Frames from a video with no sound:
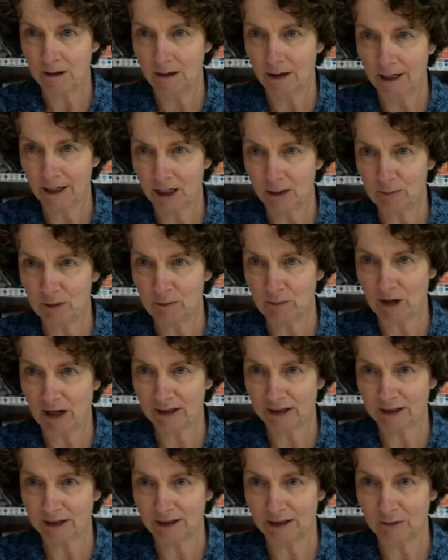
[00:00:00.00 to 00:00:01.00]
I'm going to put mine
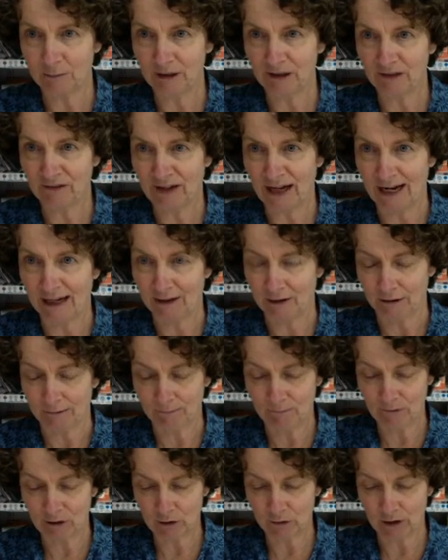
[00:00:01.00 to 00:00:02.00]
on a little bit of an angle
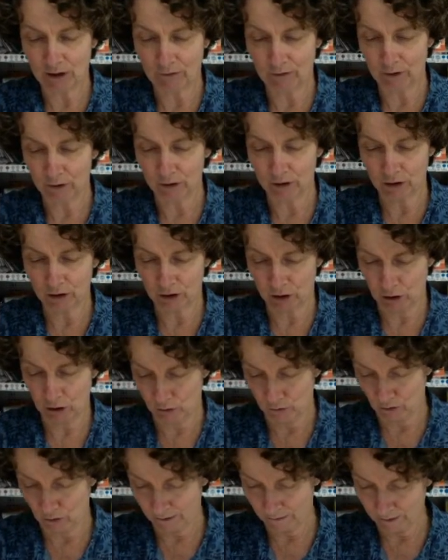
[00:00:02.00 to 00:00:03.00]
so that there's two
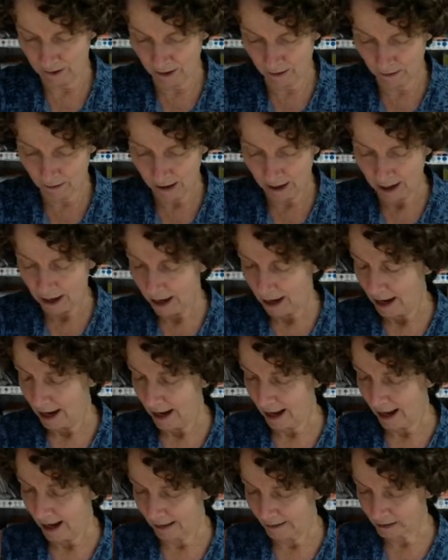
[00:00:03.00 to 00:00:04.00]
right there.
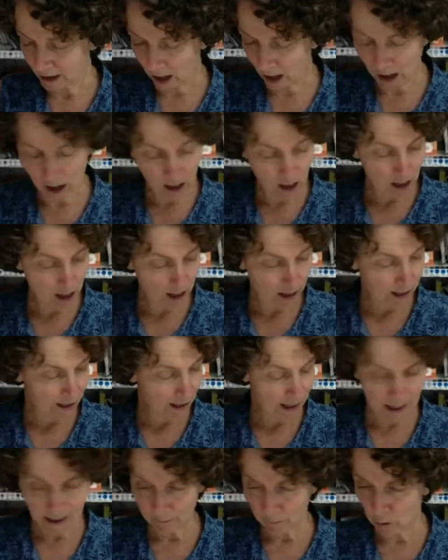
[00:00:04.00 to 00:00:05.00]
And I
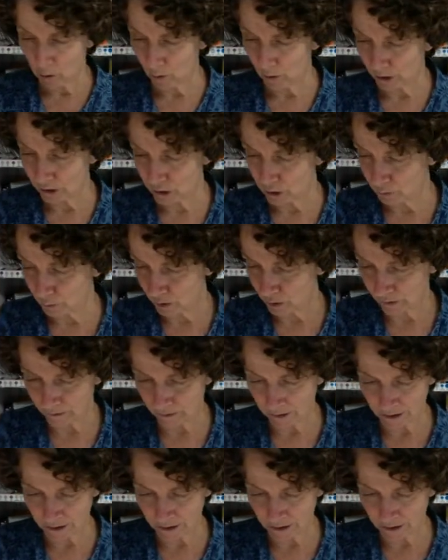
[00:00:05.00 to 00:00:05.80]
am going to put